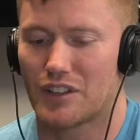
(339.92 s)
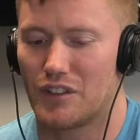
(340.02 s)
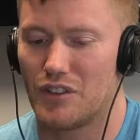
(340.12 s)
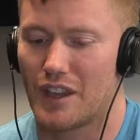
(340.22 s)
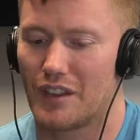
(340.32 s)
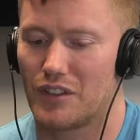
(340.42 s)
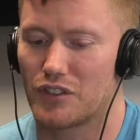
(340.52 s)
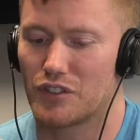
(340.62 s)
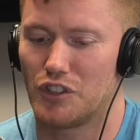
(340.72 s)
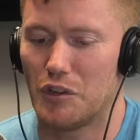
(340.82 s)

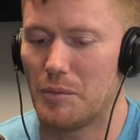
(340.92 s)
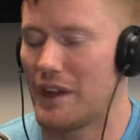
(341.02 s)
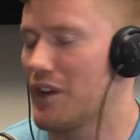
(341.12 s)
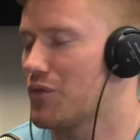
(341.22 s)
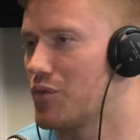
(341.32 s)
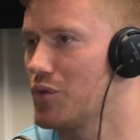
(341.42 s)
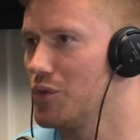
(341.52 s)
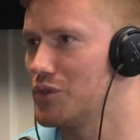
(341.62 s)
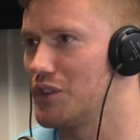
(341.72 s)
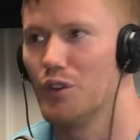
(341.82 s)
there's too many
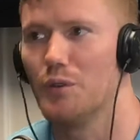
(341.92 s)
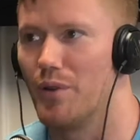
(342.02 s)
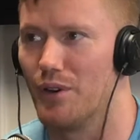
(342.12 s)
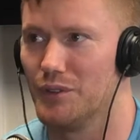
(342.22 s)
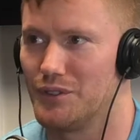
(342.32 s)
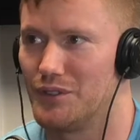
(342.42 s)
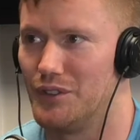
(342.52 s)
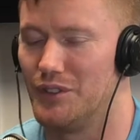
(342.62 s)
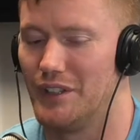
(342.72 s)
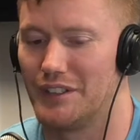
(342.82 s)
rules and loopholes,
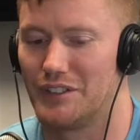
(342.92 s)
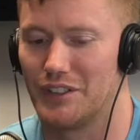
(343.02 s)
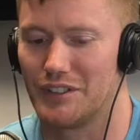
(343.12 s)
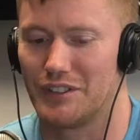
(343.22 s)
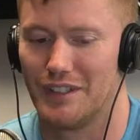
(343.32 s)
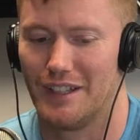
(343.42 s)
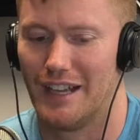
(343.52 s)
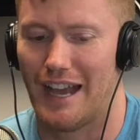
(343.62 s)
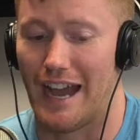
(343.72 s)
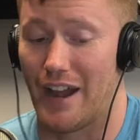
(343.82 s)
dude. It's just,
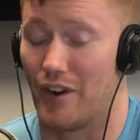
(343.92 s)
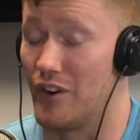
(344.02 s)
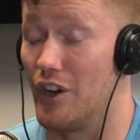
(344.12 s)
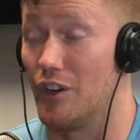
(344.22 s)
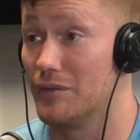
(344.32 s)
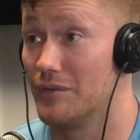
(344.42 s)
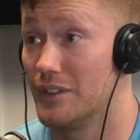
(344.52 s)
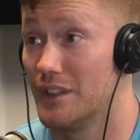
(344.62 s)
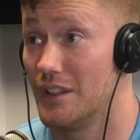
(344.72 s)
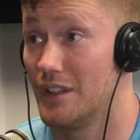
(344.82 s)
I don't know.
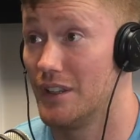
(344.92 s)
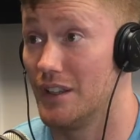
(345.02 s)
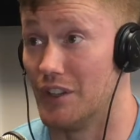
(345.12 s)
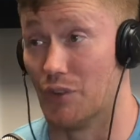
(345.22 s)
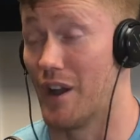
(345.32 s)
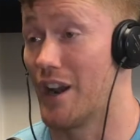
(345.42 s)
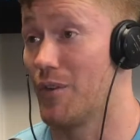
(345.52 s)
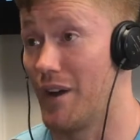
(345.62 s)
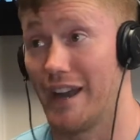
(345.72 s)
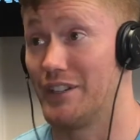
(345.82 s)
And you want to know
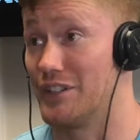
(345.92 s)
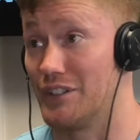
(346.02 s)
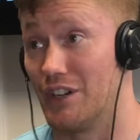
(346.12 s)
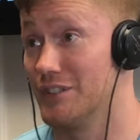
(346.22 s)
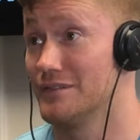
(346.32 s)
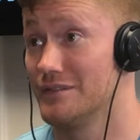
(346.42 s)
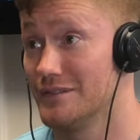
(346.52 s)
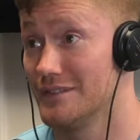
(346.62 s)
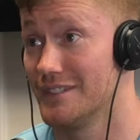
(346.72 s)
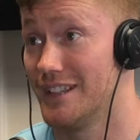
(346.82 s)
why I don't know?
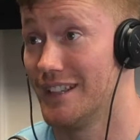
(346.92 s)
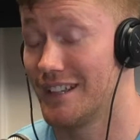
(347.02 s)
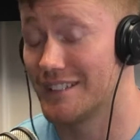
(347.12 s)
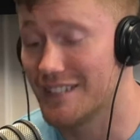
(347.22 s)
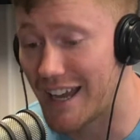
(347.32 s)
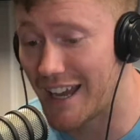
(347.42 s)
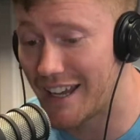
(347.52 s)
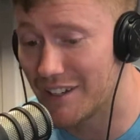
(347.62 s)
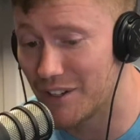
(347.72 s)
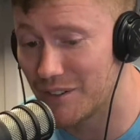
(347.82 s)
Because I
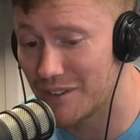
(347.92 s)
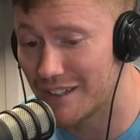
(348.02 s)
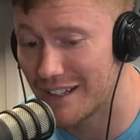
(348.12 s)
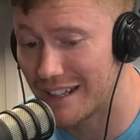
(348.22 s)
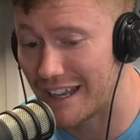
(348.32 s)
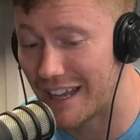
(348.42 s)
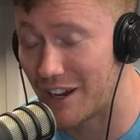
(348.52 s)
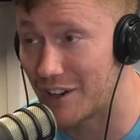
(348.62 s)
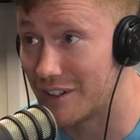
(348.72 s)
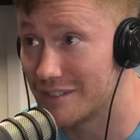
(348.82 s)
don't
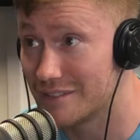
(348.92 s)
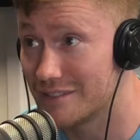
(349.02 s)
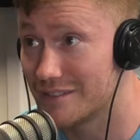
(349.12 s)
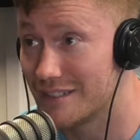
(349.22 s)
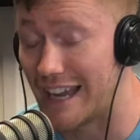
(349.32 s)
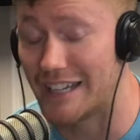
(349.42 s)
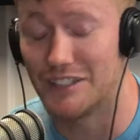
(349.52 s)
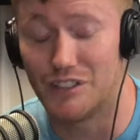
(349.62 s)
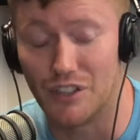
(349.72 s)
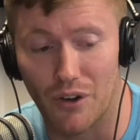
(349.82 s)
care. I
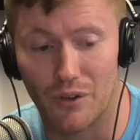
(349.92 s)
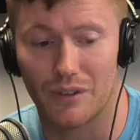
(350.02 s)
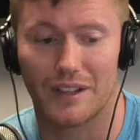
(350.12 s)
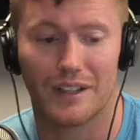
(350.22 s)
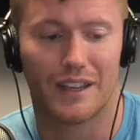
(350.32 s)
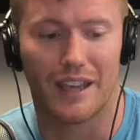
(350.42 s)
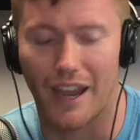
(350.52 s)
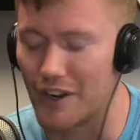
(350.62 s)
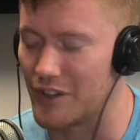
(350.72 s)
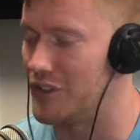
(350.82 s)
don't
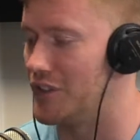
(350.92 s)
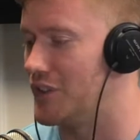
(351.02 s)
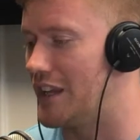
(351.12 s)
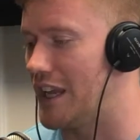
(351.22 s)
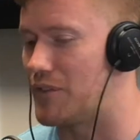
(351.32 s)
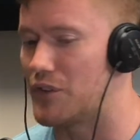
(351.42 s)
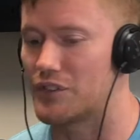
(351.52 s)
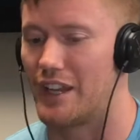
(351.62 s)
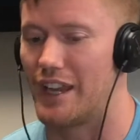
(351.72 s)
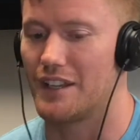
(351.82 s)
care, dude. If you're
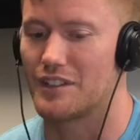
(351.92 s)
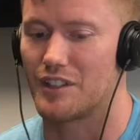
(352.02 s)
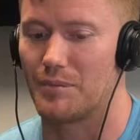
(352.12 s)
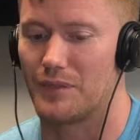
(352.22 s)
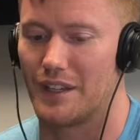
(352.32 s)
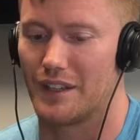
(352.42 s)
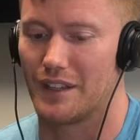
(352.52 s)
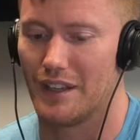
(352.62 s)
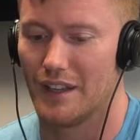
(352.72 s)
saying something